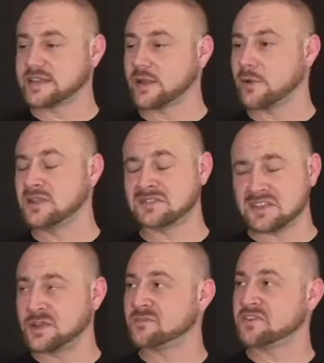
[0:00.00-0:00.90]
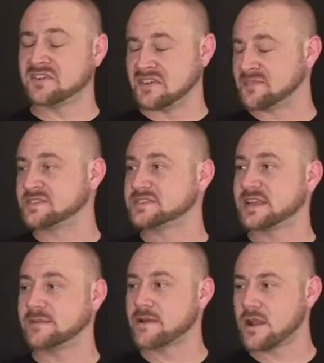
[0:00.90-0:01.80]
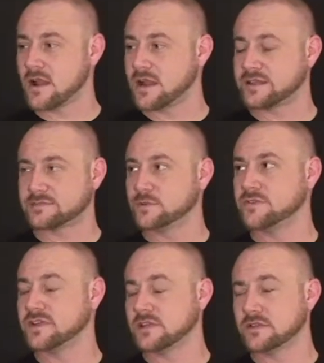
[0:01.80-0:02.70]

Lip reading: can't wait to hear what you have to say about our next movie.